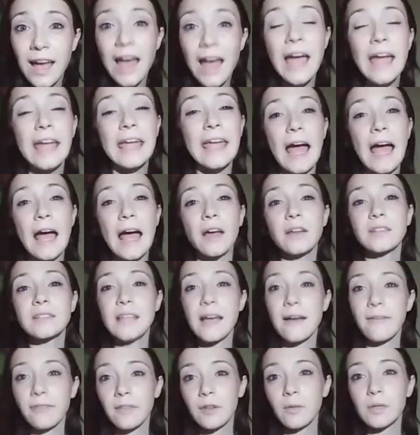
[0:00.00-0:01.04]
Yeah,
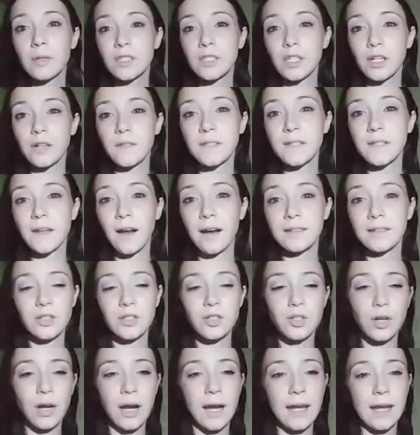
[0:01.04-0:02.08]
definitely with service dogs in
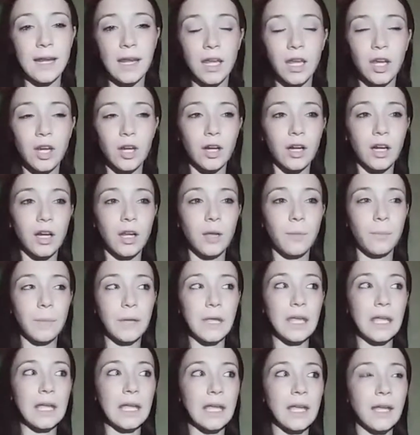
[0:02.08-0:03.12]
training, you're going to
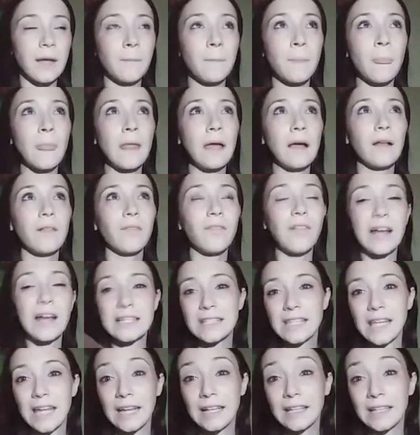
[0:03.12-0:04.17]
be less
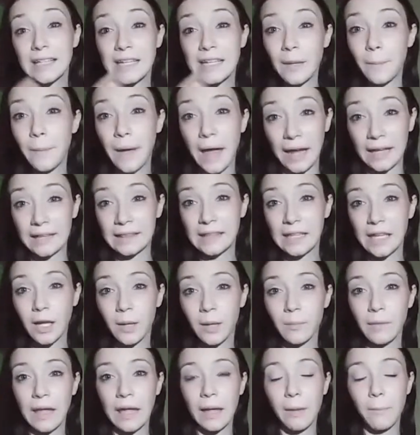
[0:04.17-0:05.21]
likely to pet them.
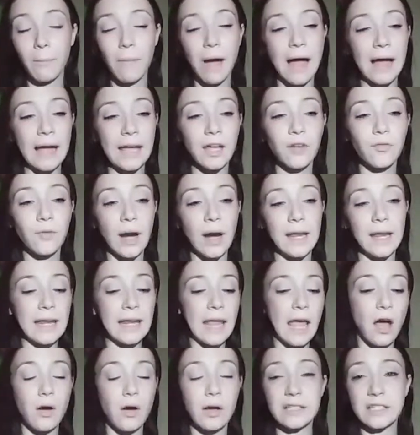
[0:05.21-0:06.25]
Like Maya right
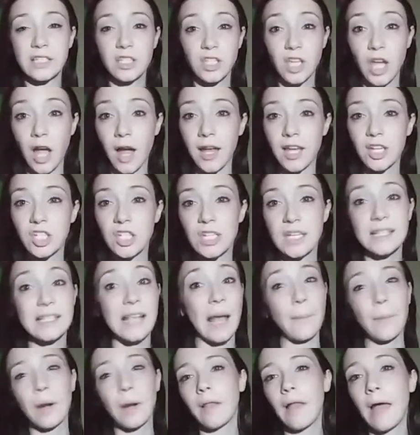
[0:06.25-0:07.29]
now, as young as she is,
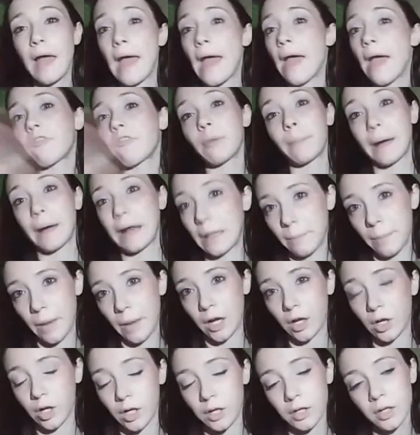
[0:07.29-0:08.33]
I'm going to let everybody pet
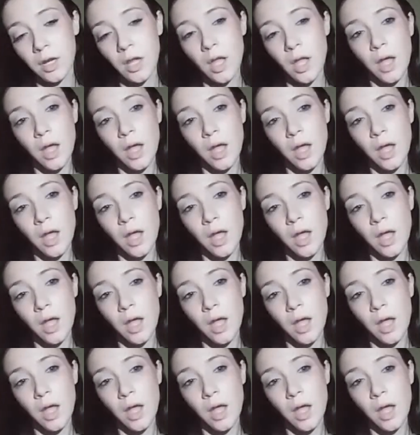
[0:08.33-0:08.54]
her